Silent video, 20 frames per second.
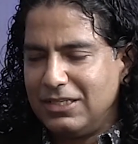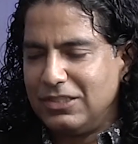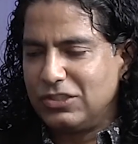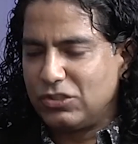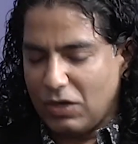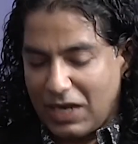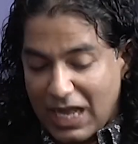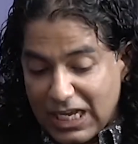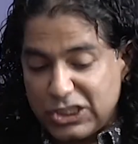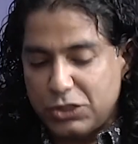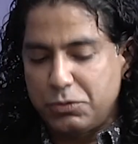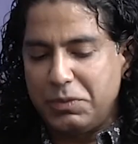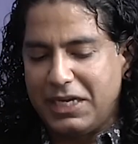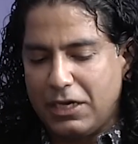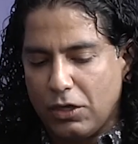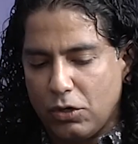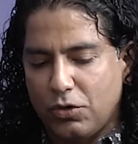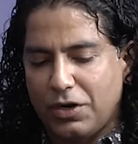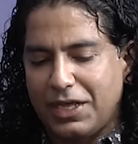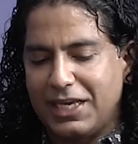So last week
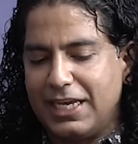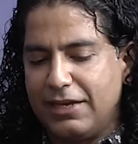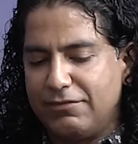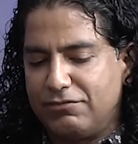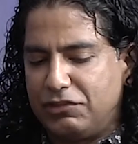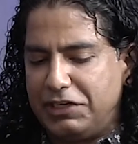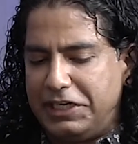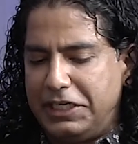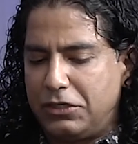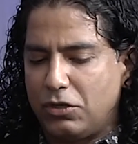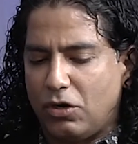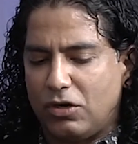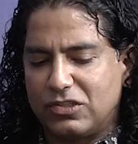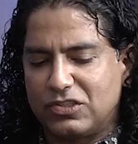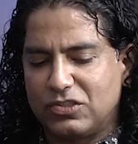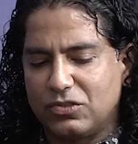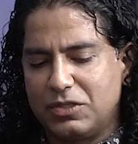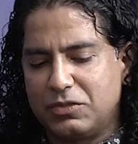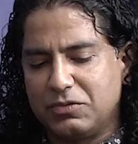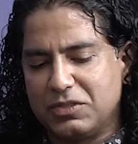alone I gave 3 talks.
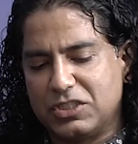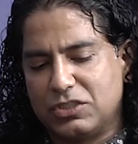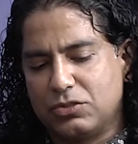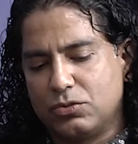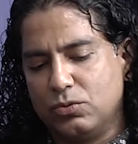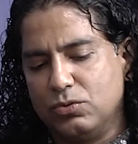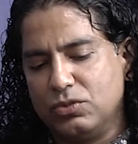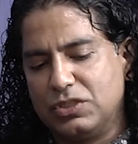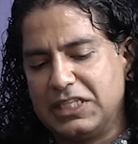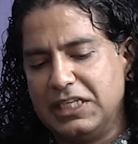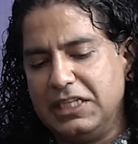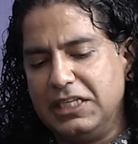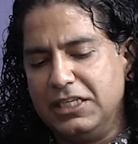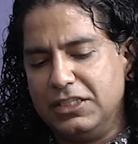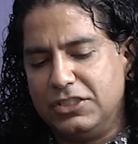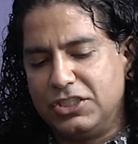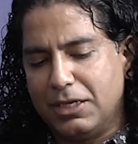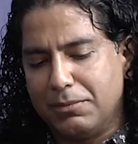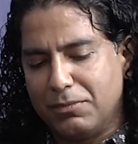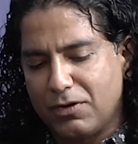So it was to
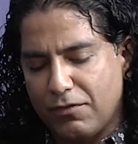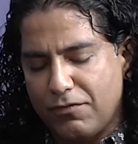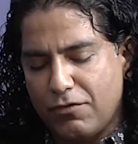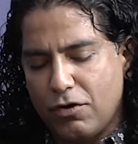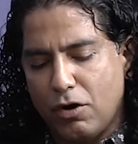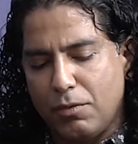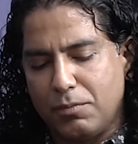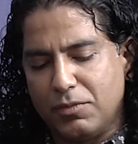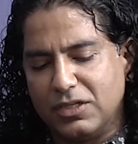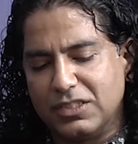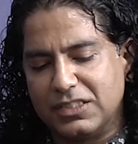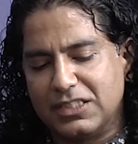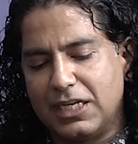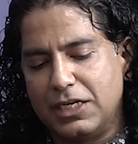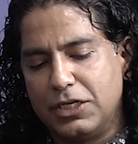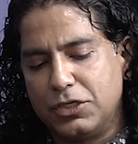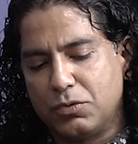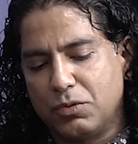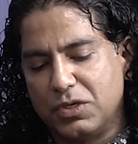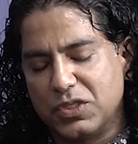Sindhi Chamber of Commerce, then
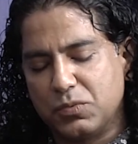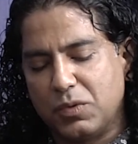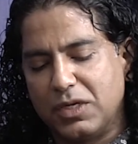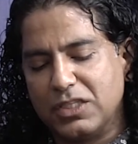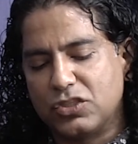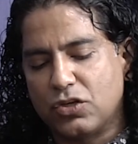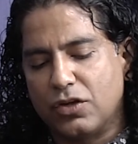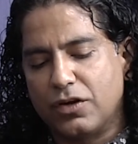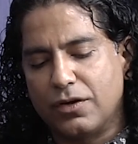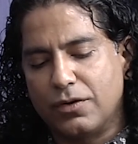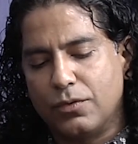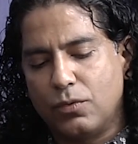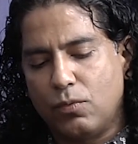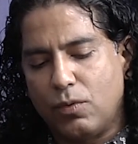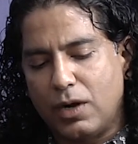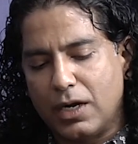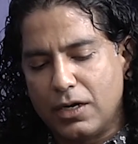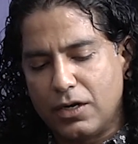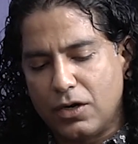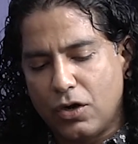it was one
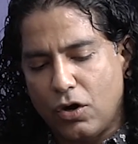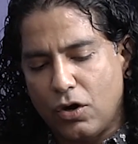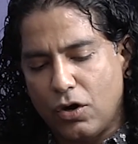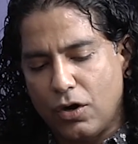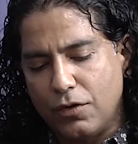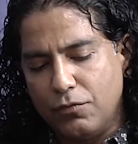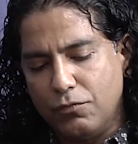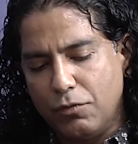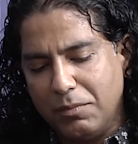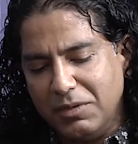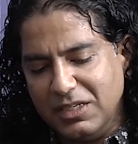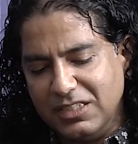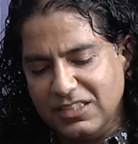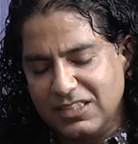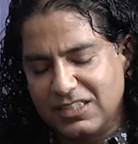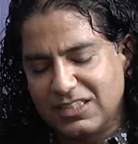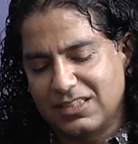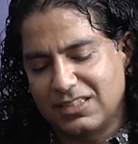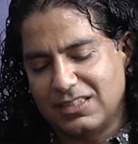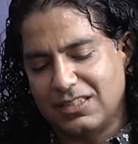on
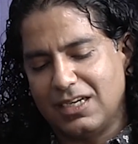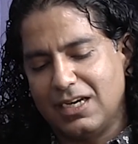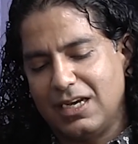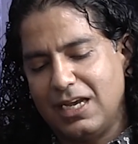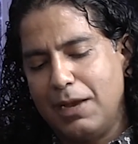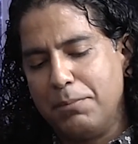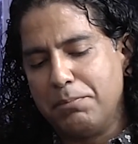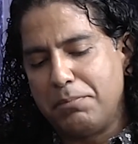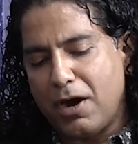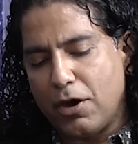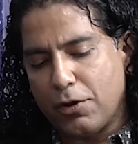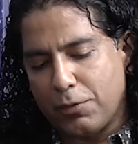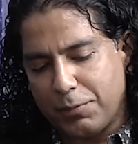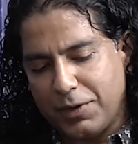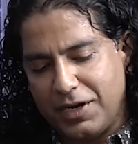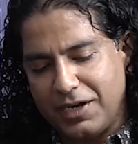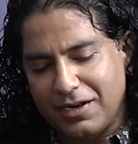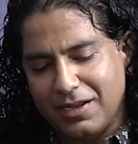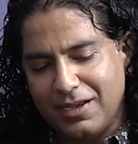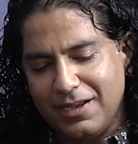women's
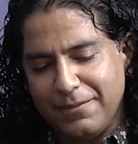empowerment,